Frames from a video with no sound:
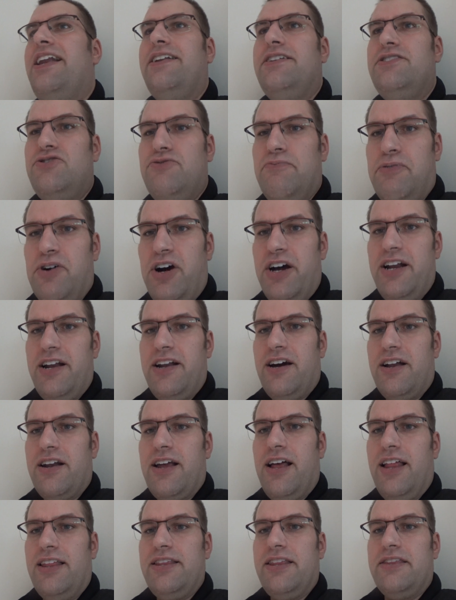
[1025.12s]
of disappointed
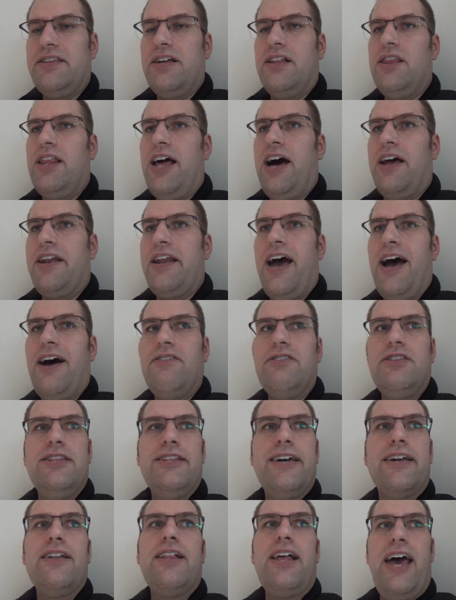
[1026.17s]
on how
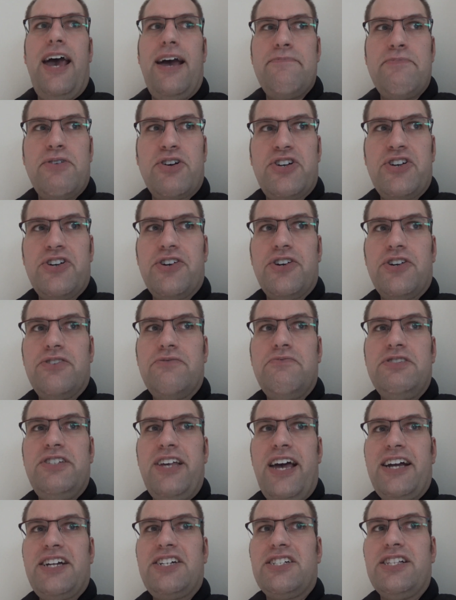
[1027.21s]
little Amber Turd
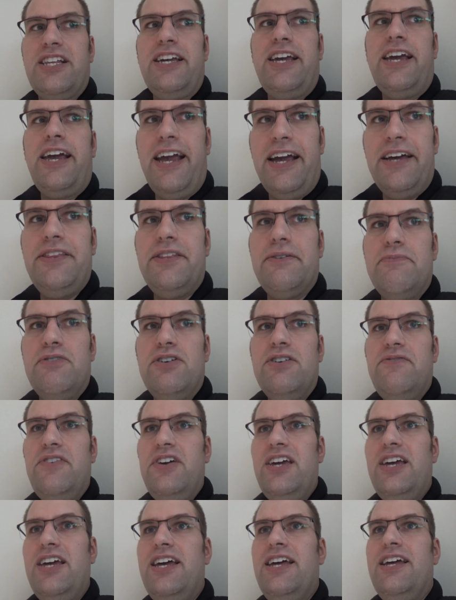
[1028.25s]
was actually in the
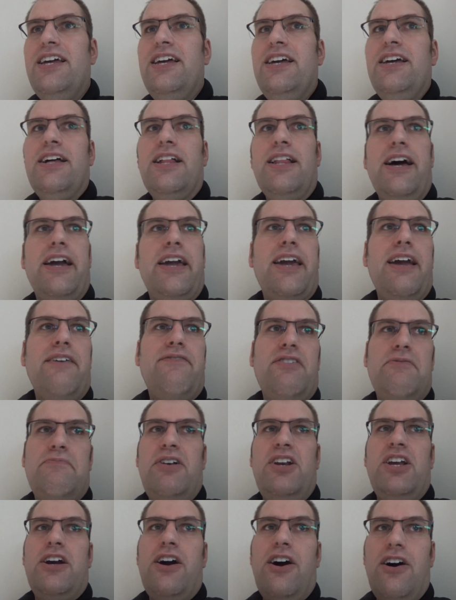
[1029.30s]
movie. Like
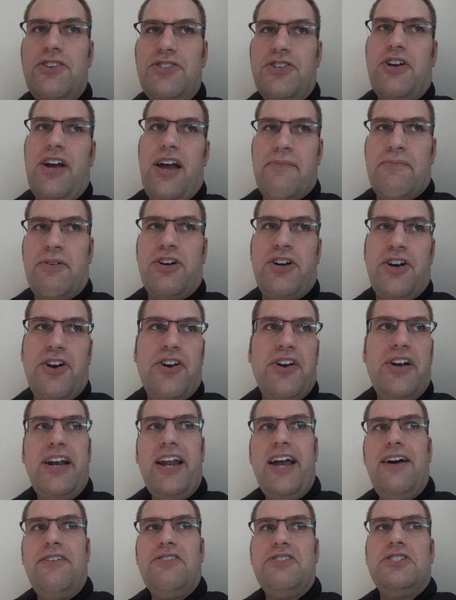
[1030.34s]
everybody calls her Amber Turd
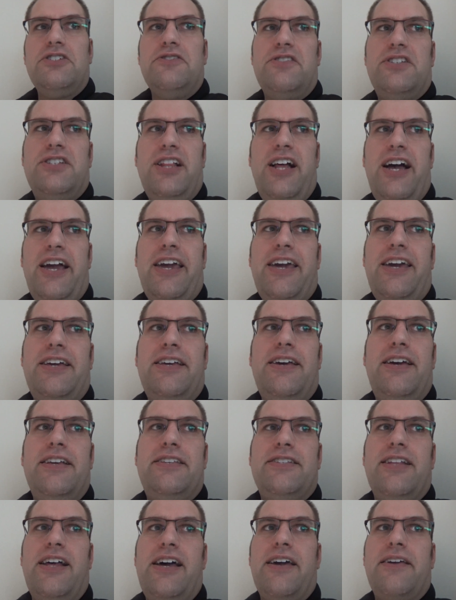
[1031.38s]
now, so it's like
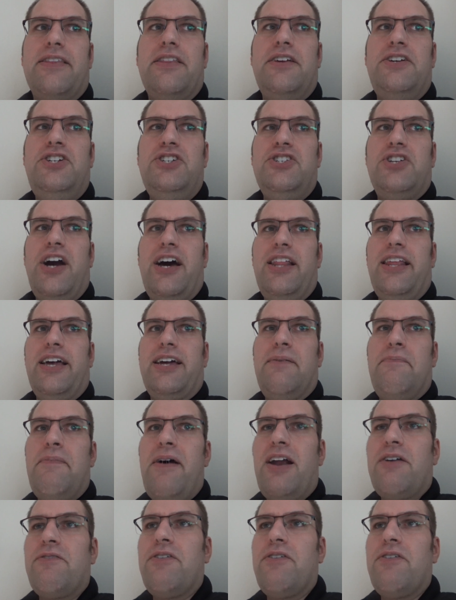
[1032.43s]
she's got like a bad